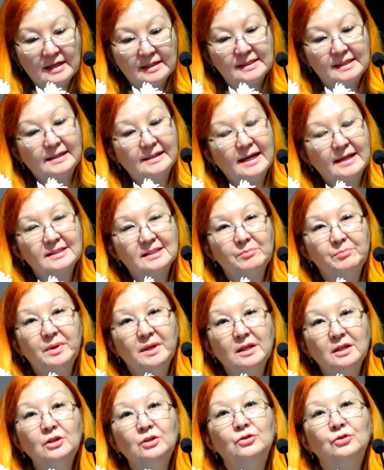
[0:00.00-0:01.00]
Tillya-Tepe
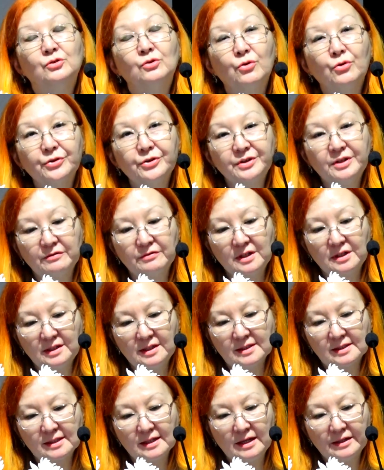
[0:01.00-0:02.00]
in northern
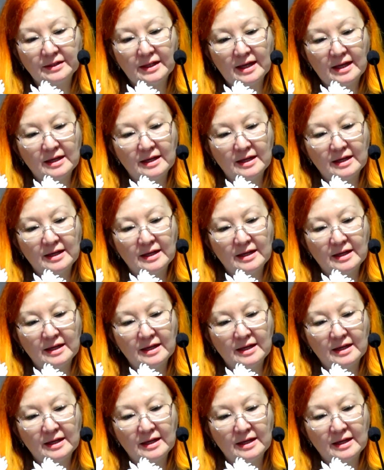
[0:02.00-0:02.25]
Afghanistan,